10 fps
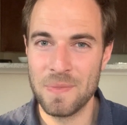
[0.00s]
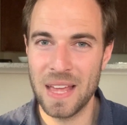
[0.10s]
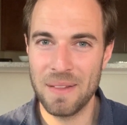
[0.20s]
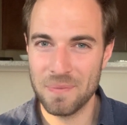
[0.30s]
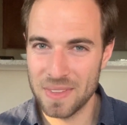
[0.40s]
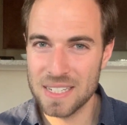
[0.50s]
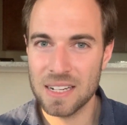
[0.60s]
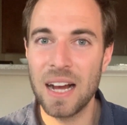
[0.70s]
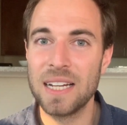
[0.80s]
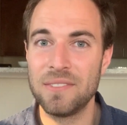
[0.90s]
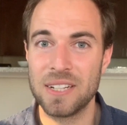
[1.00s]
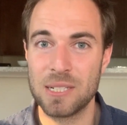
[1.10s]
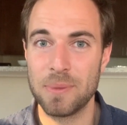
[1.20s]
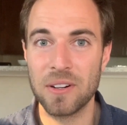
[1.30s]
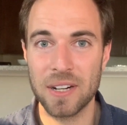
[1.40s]
that this kind of
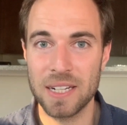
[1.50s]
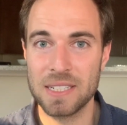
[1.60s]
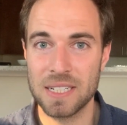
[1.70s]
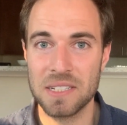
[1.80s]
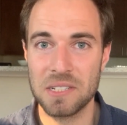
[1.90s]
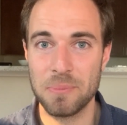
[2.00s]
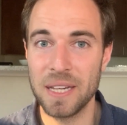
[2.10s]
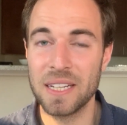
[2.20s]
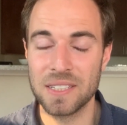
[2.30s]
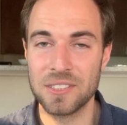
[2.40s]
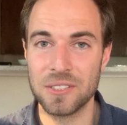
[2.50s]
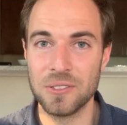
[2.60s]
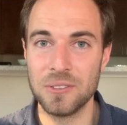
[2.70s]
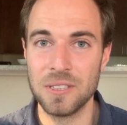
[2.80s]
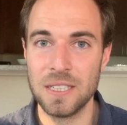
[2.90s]
experience is speaking to.